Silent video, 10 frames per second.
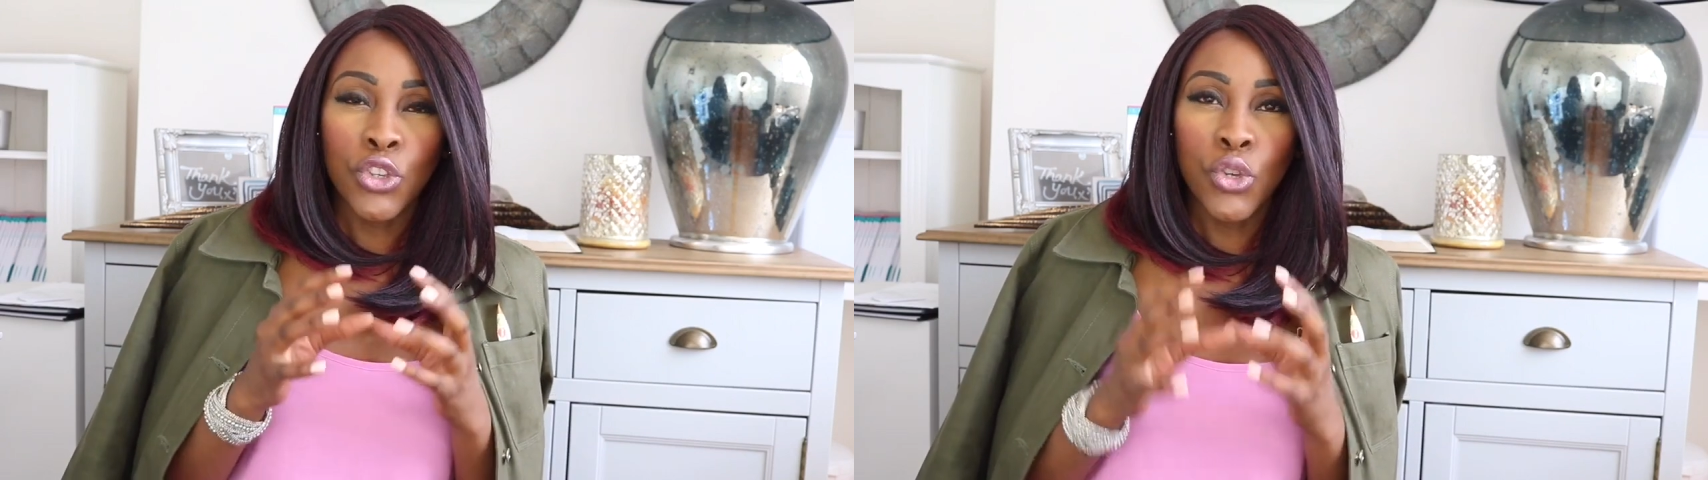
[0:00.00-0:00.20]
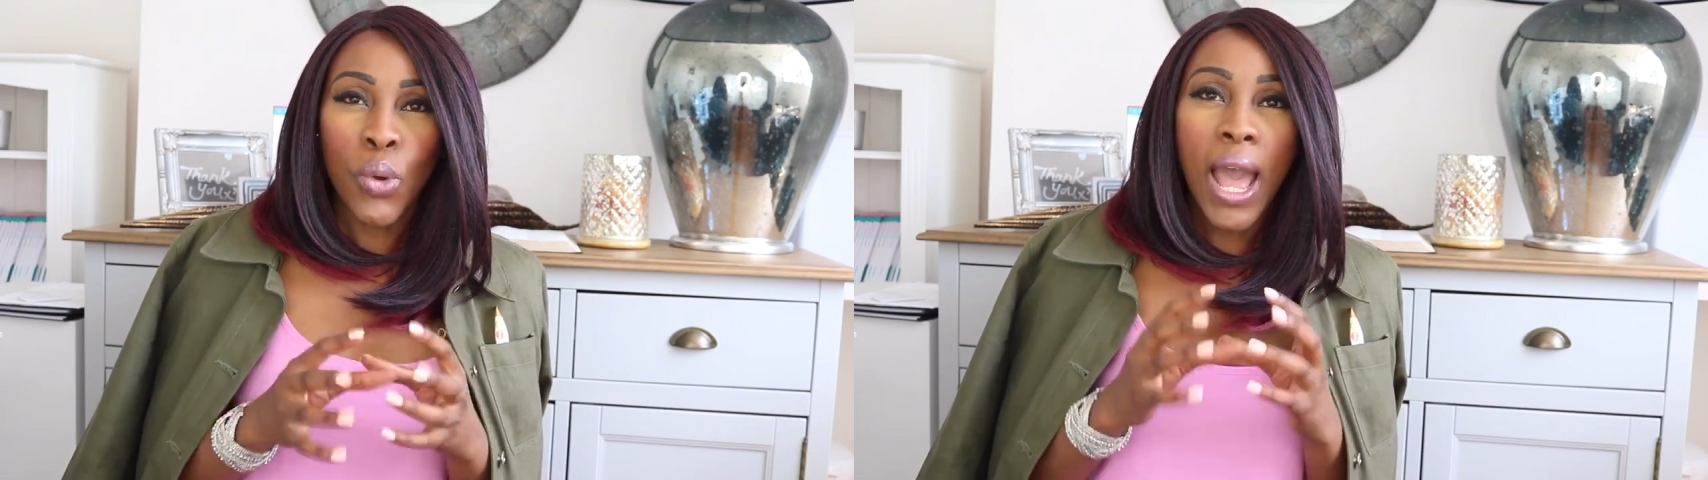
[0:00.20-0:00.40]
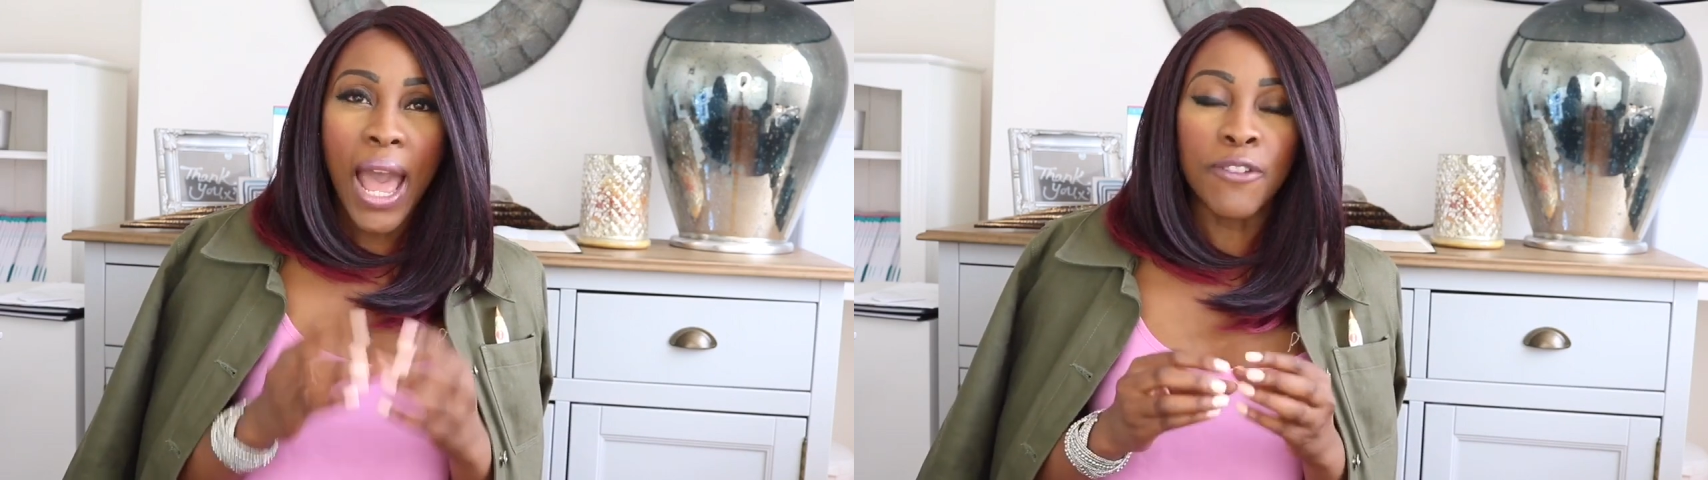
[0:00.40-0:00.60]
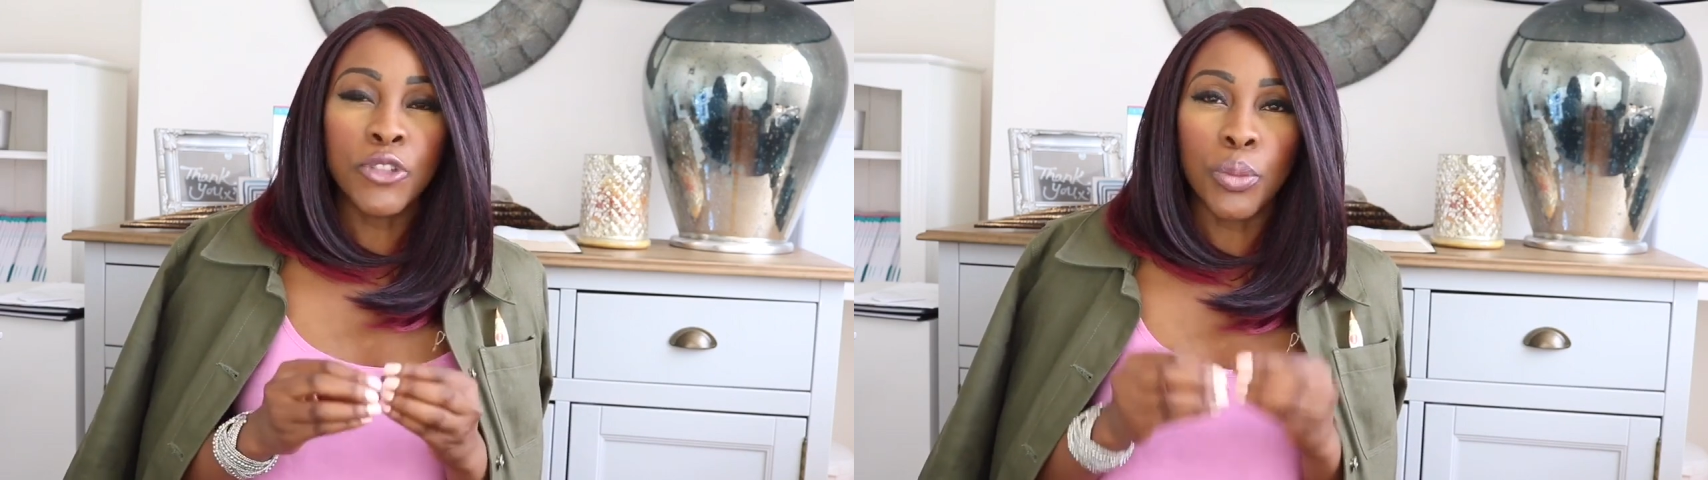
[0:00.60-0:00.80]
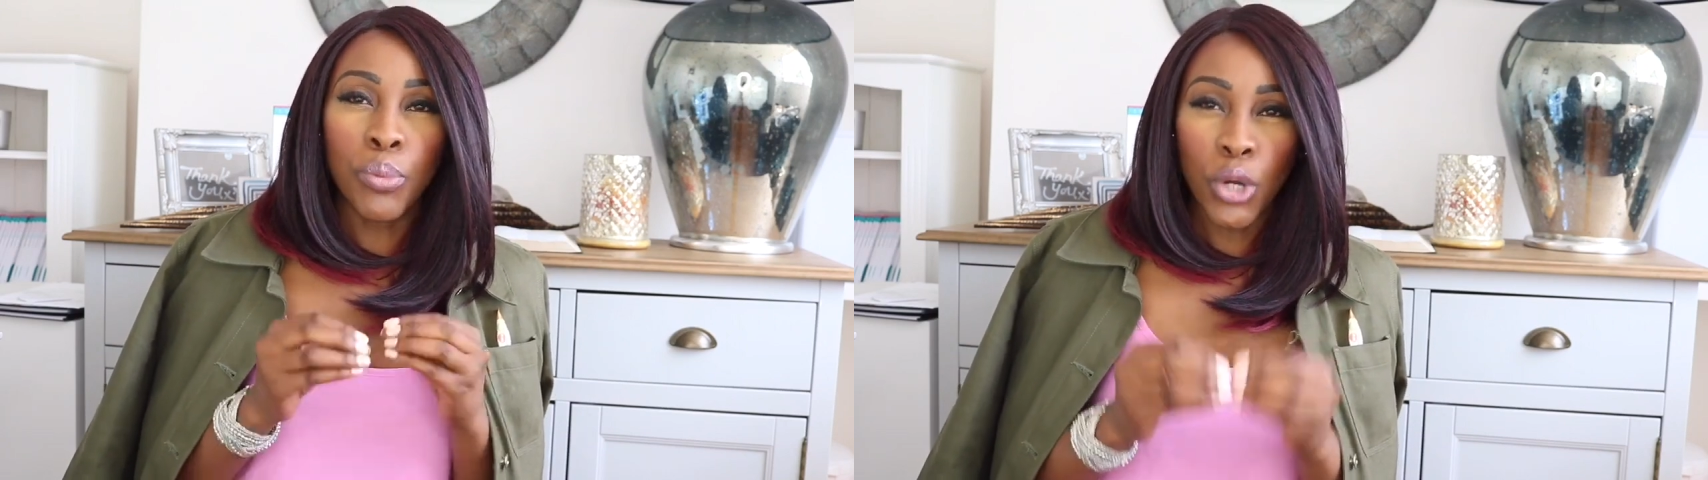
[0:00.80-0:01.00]
you
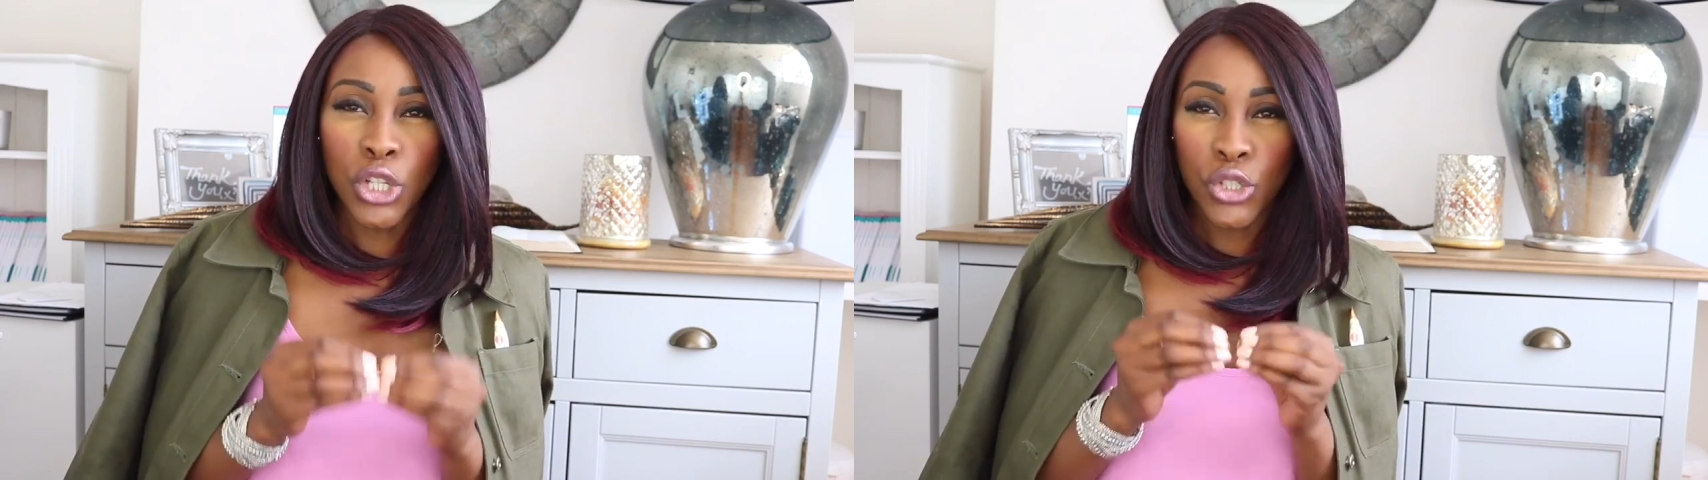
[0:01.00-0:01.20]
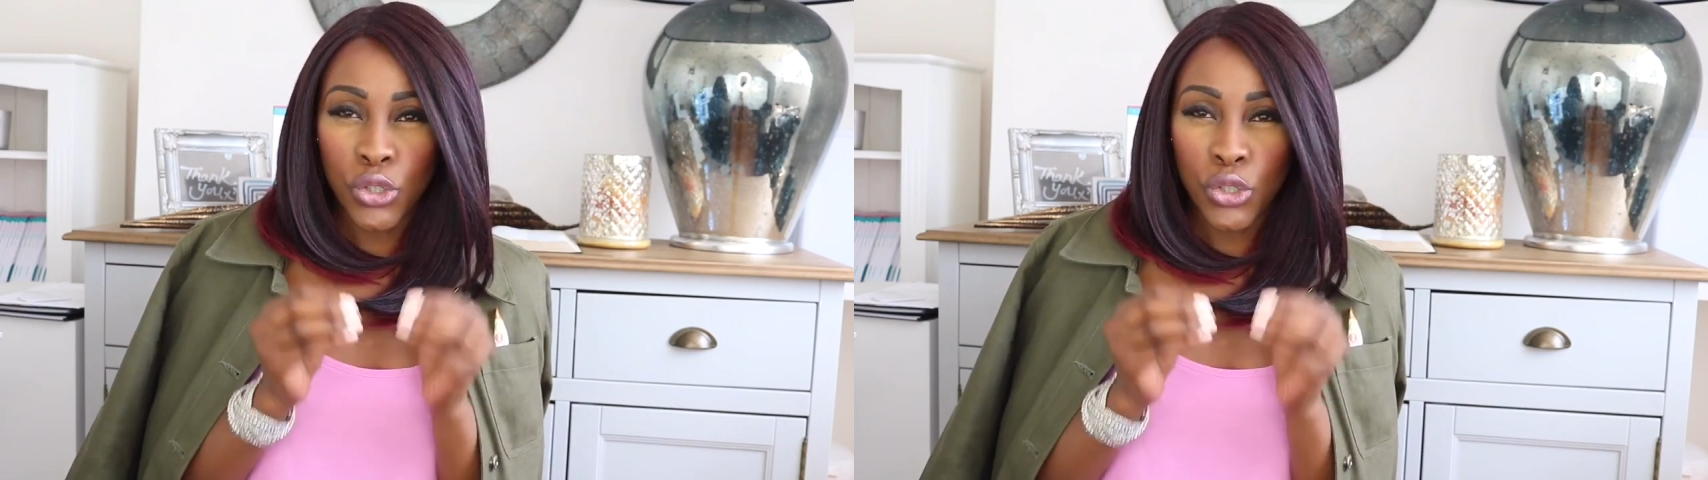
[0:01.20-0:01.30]
have to put a